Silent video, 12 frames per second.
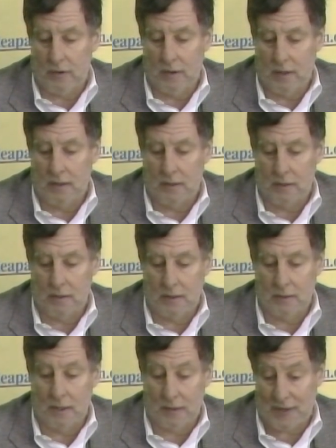
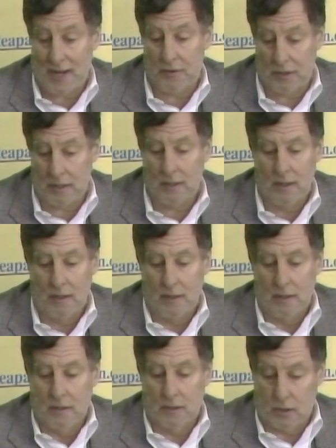A lot of county
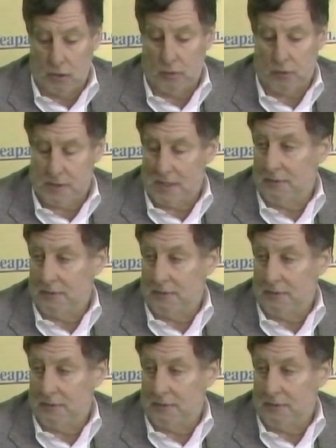clerks